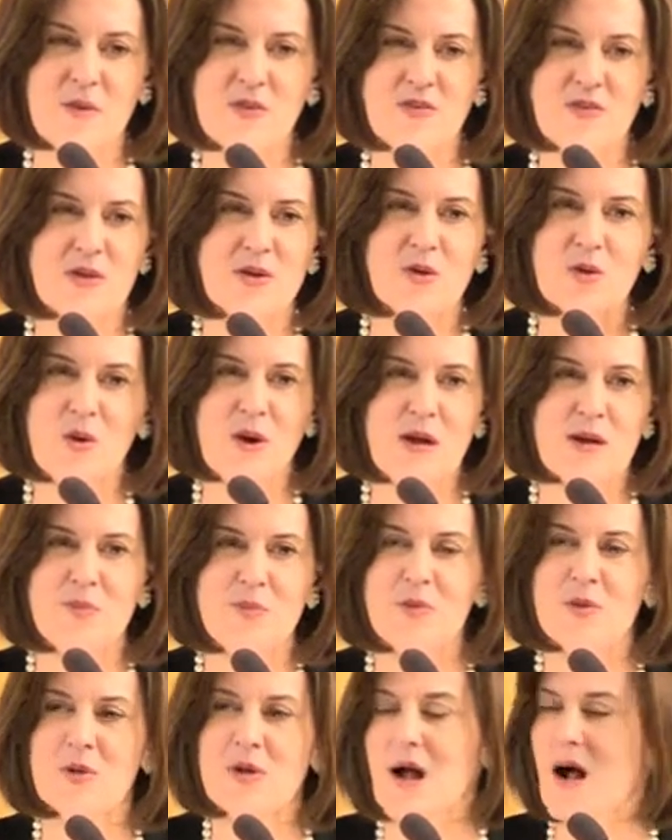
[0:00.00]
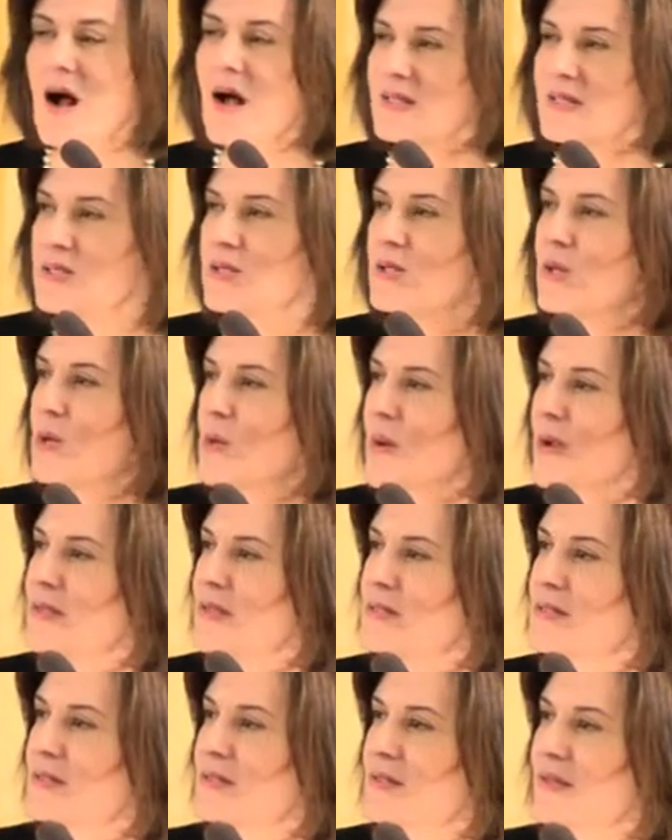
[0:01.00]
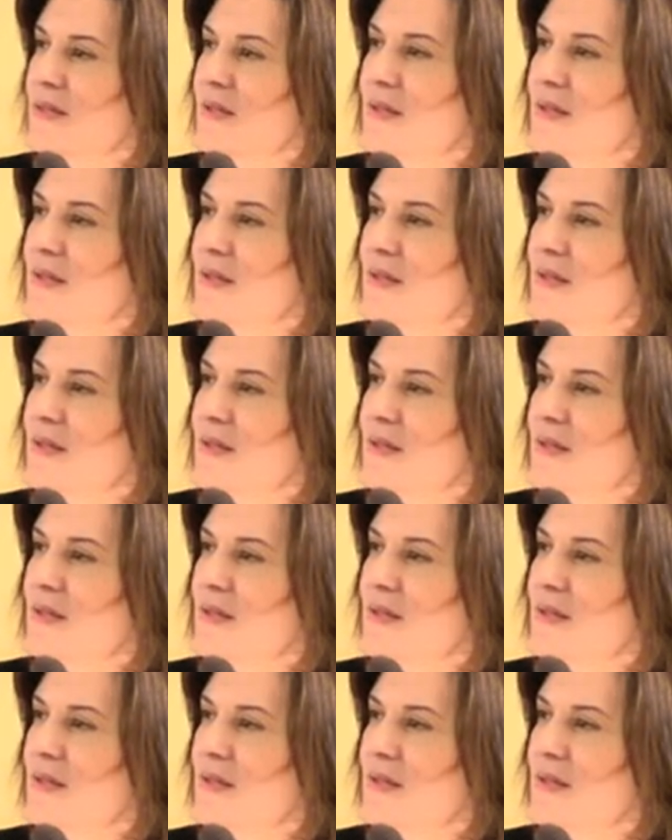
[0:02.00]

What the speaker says: of incredible consequence